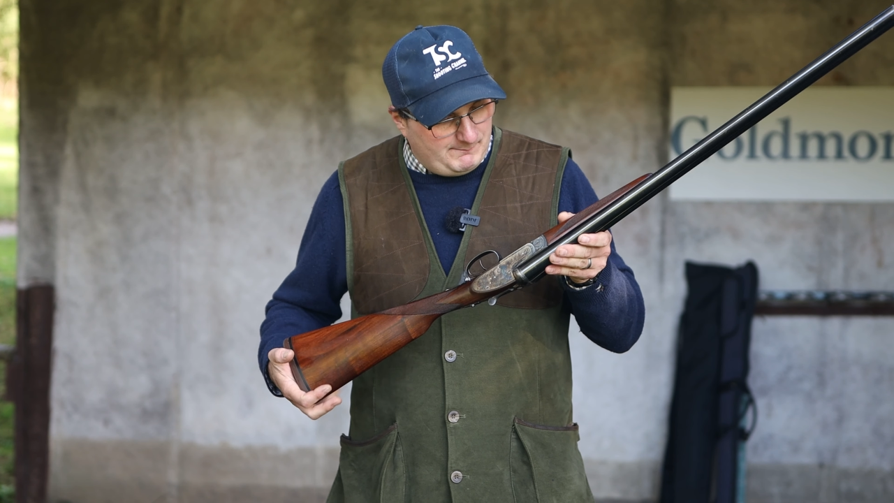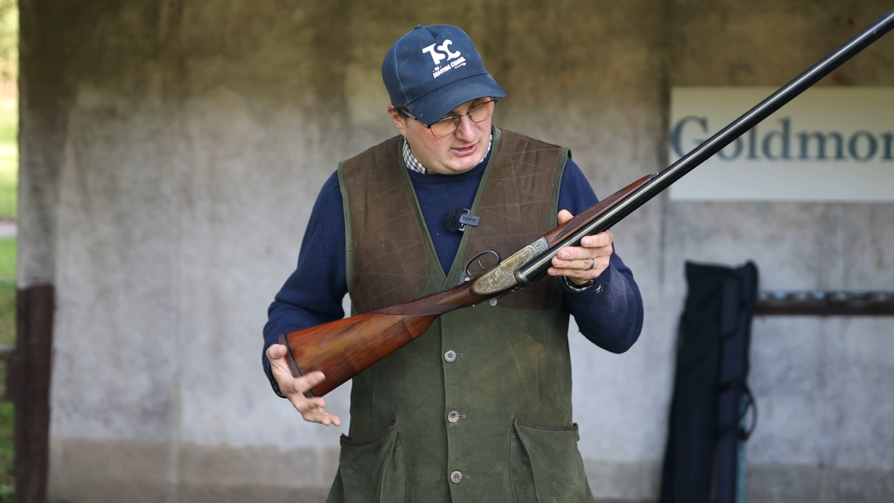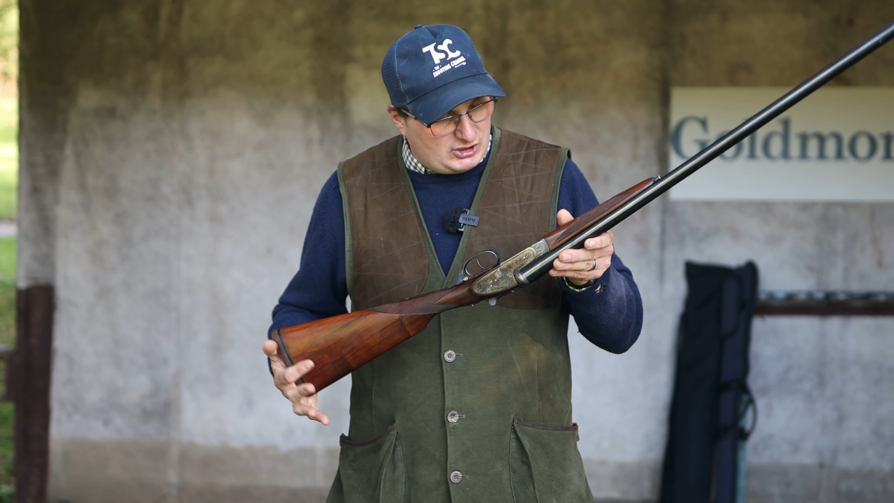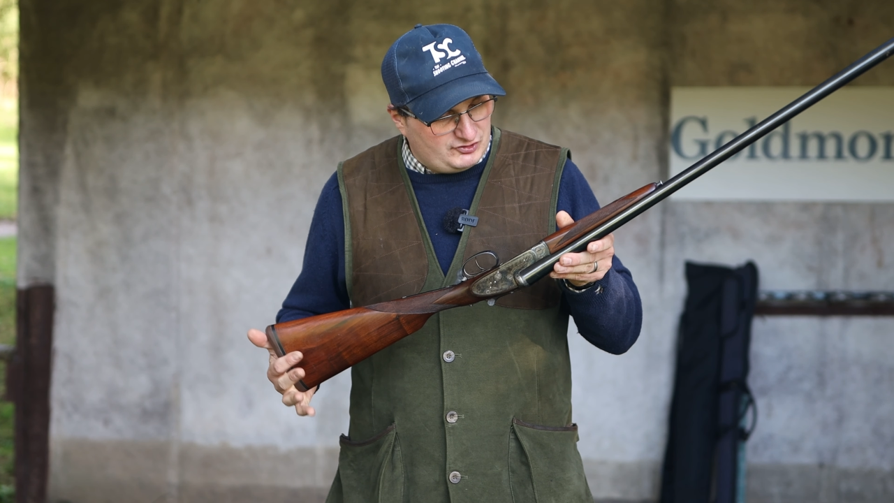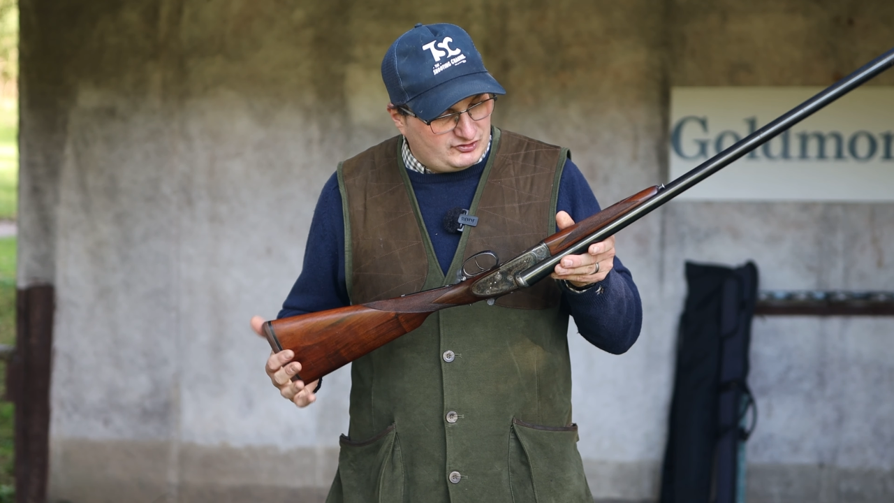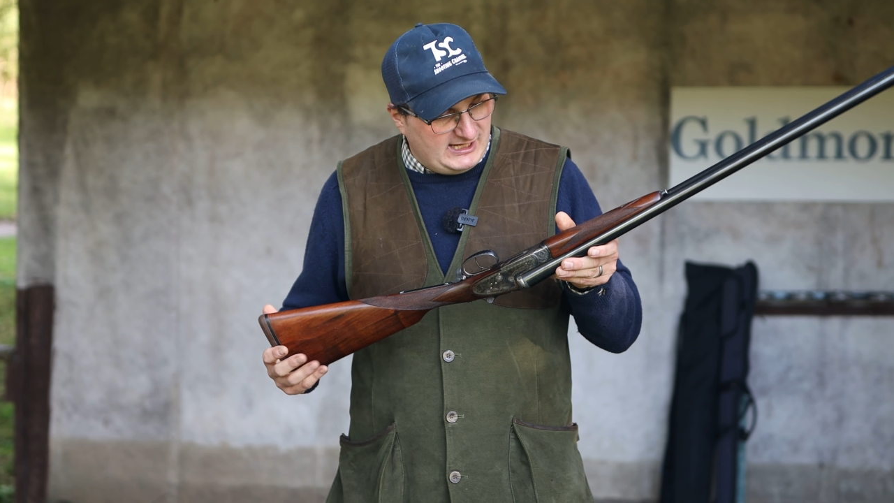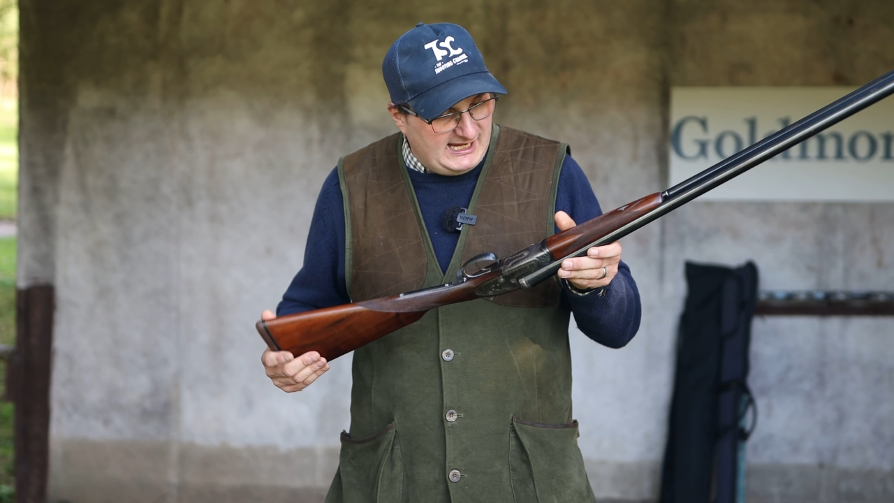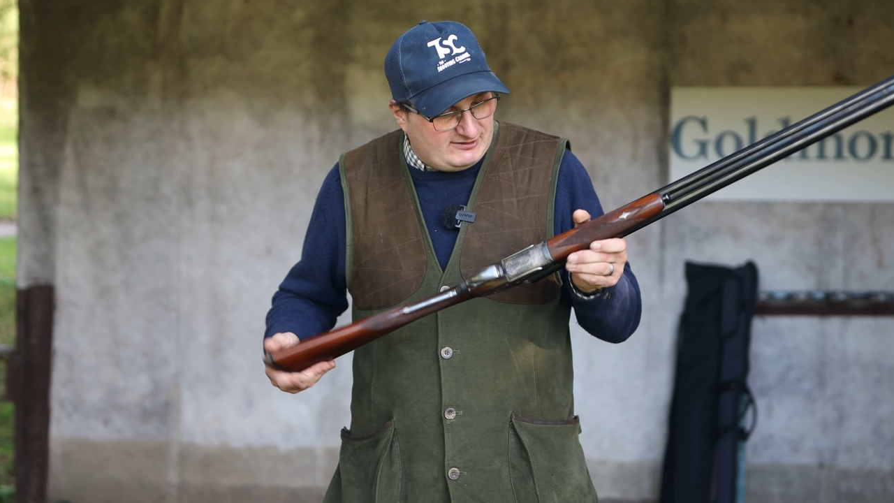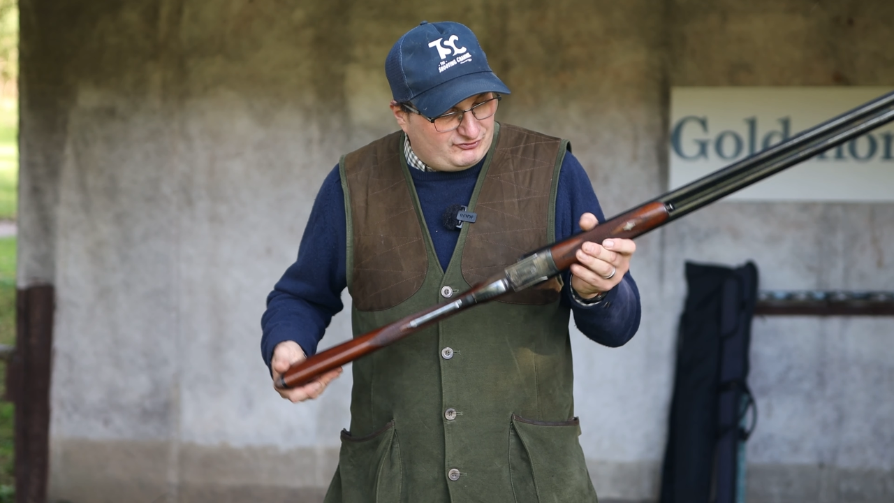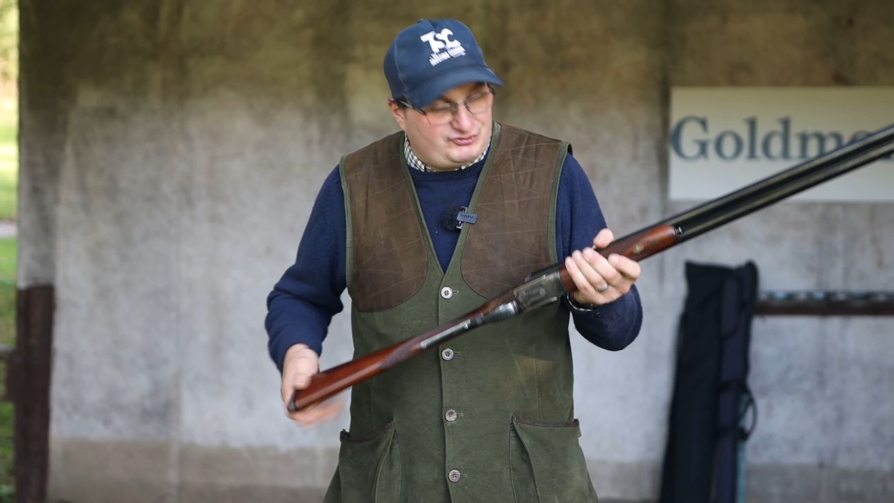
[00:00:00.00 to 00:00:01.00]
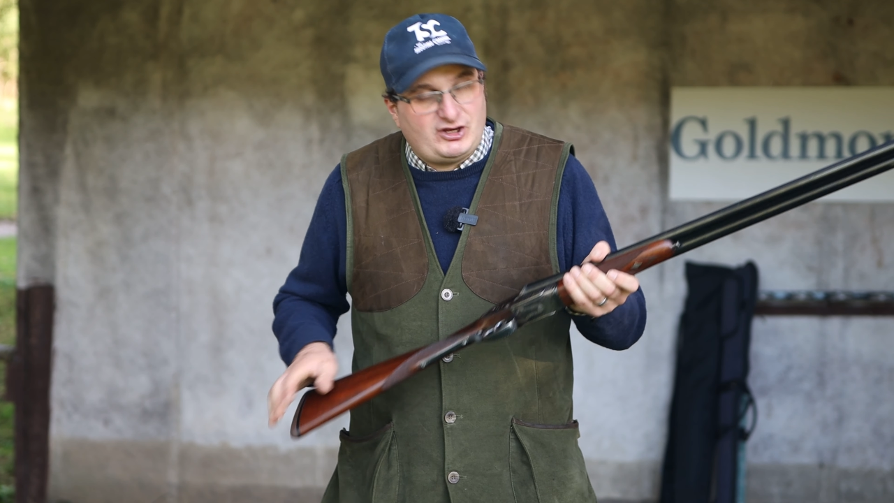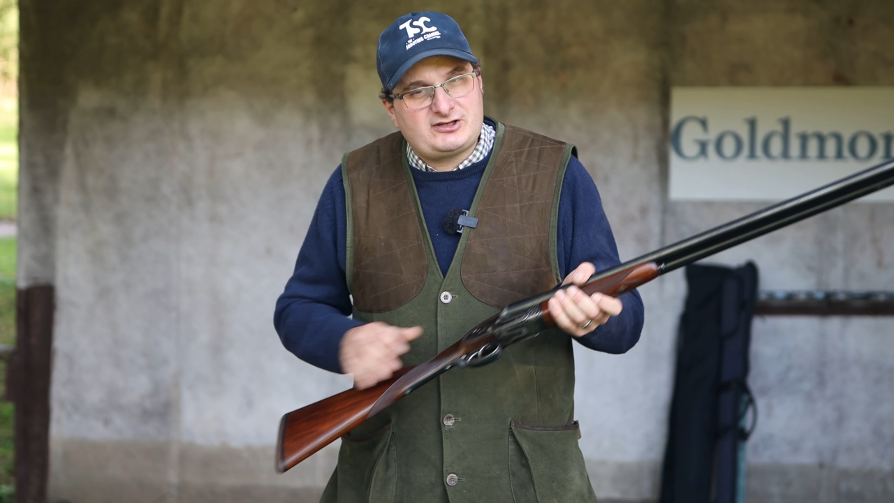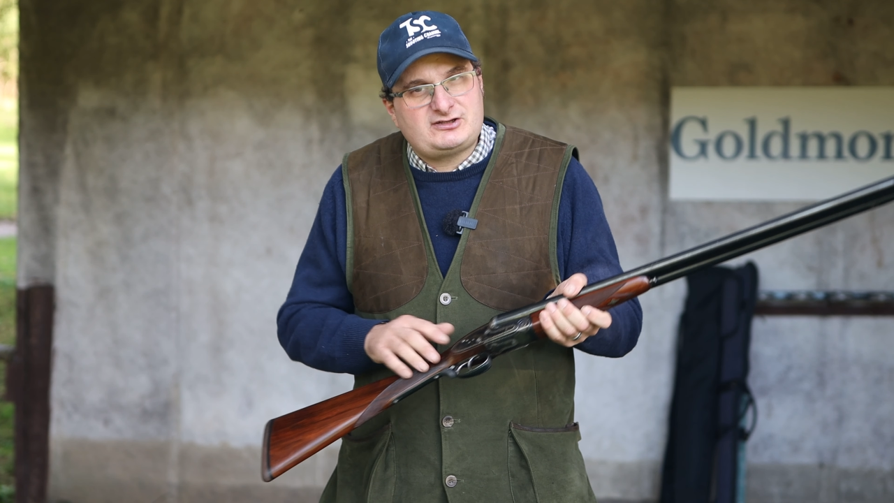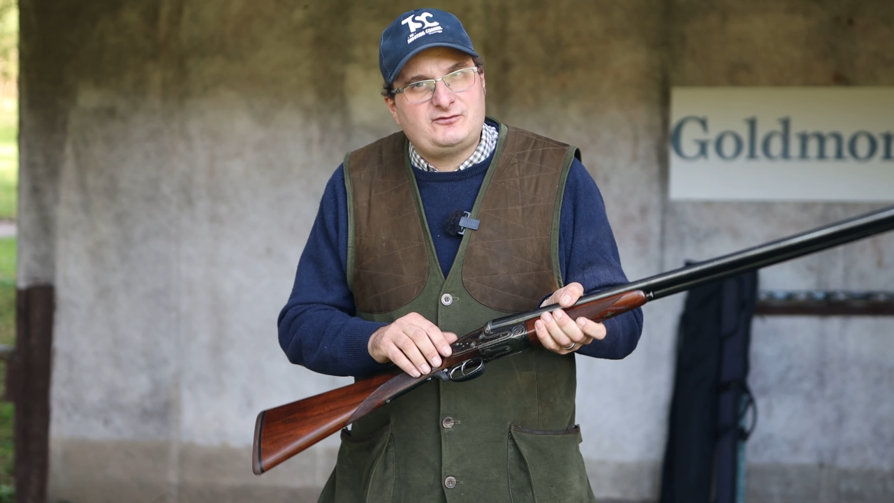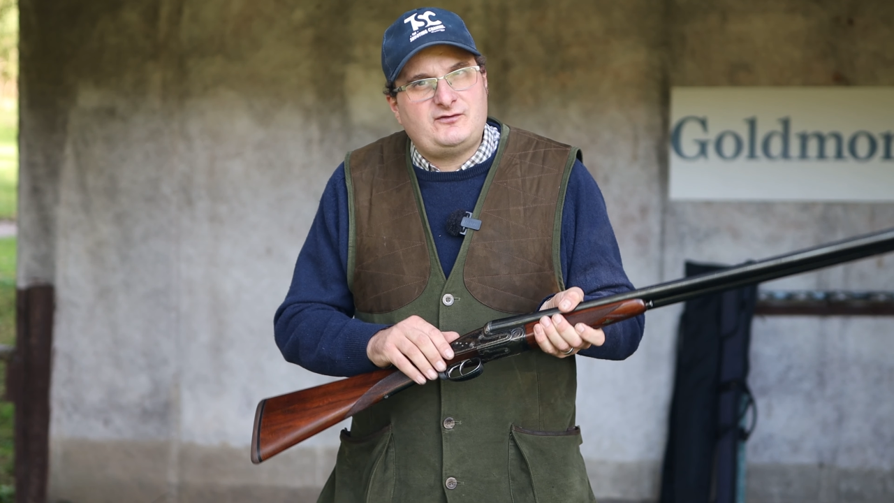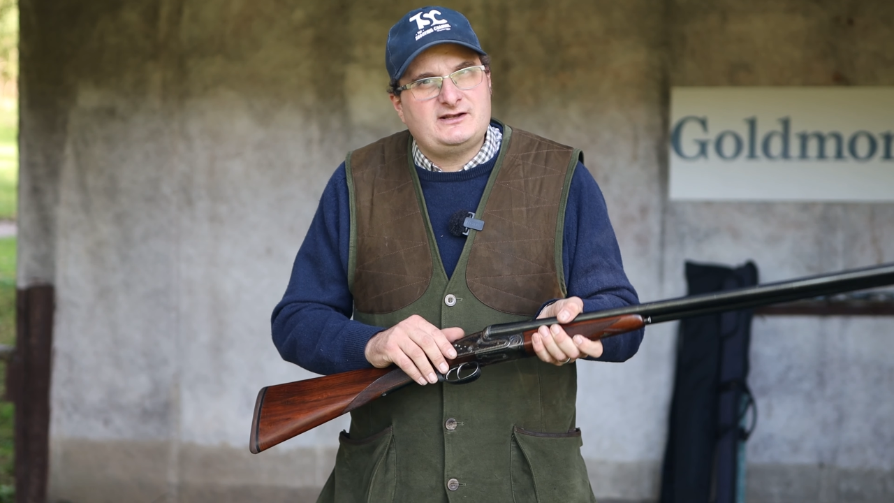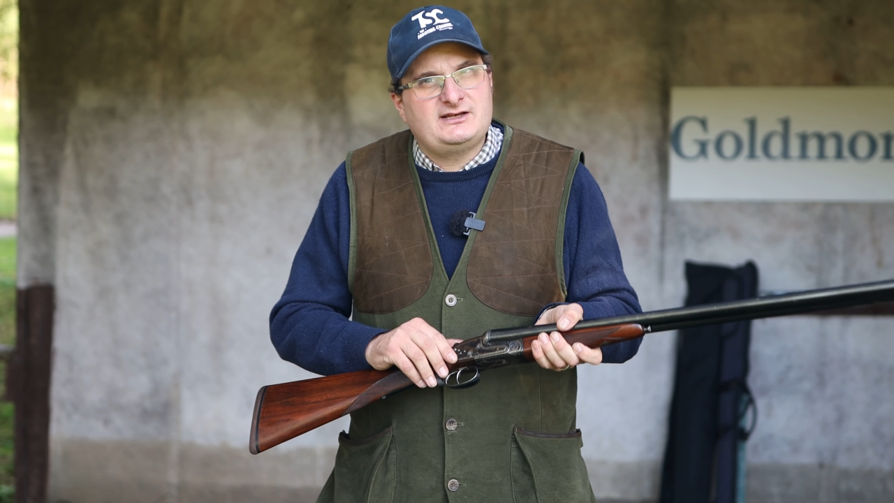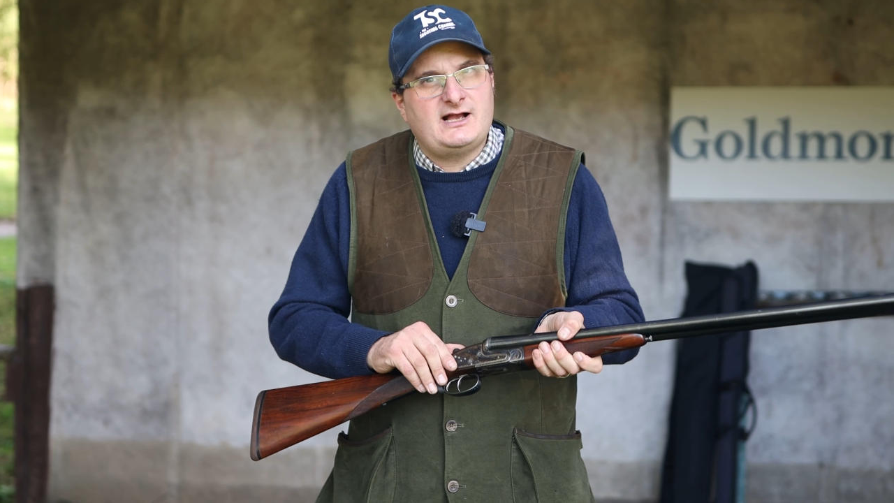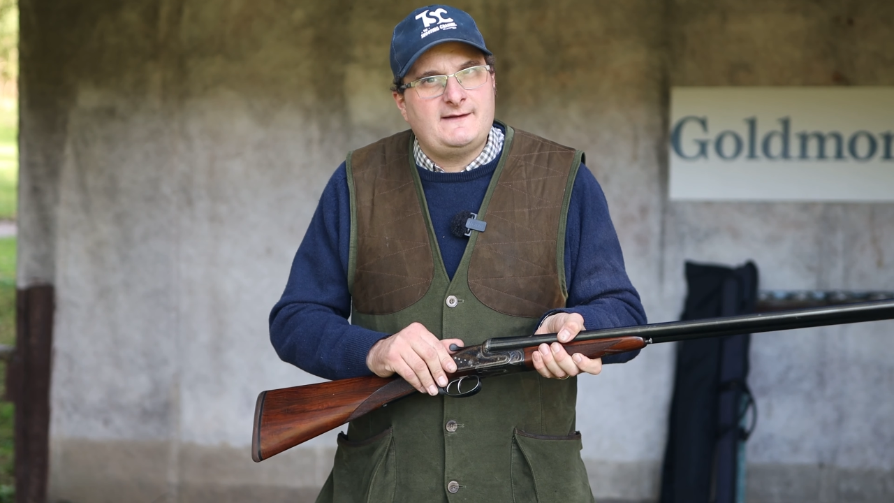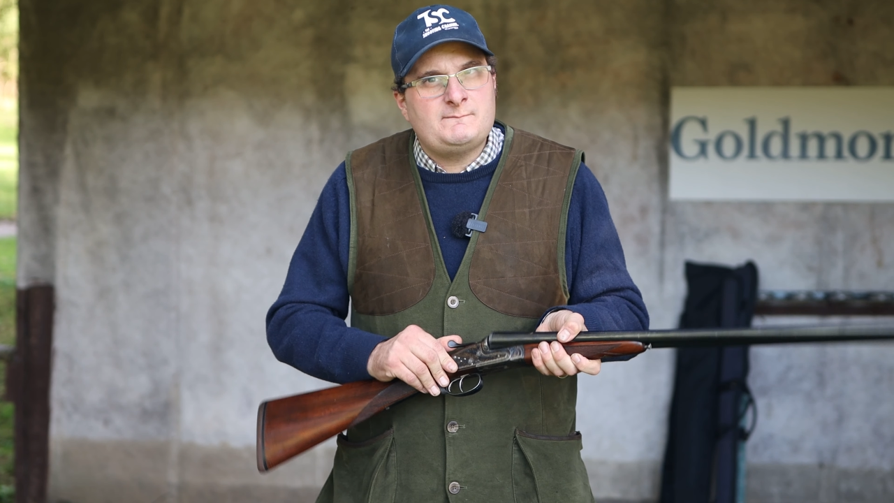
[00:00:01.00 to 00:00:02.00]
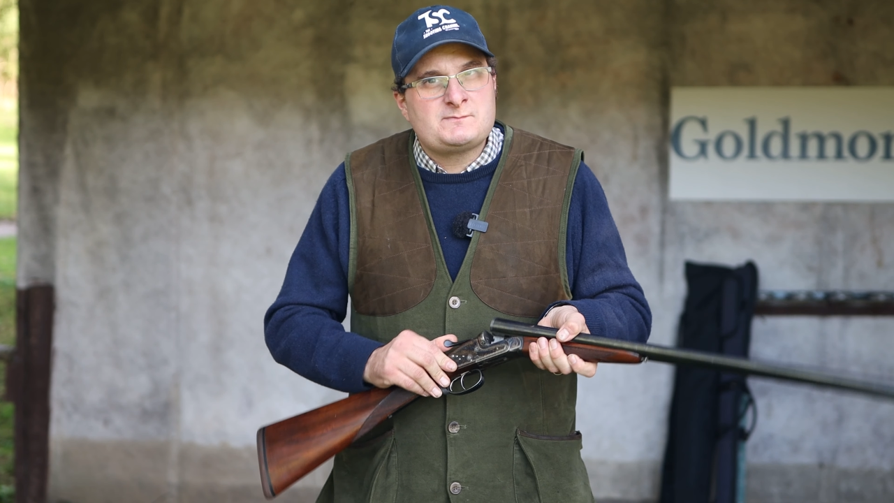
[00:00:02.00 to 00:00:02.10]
because it's just a fun gun.